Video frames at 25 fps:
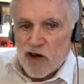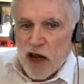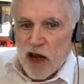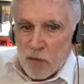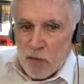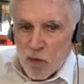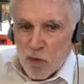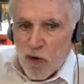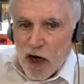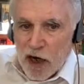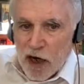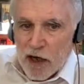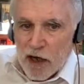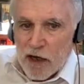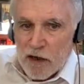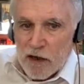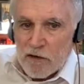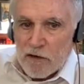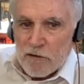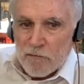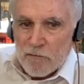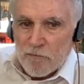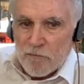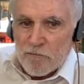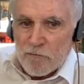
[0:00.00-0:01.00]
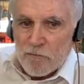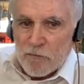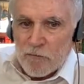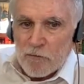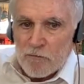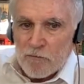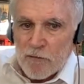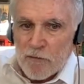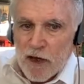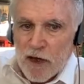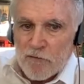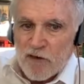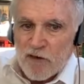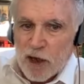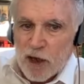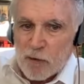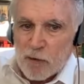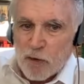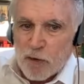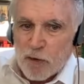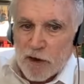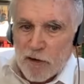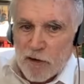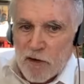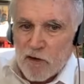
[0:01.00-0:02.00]
Jack Ryan, a
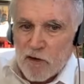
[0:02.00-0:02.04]
veteran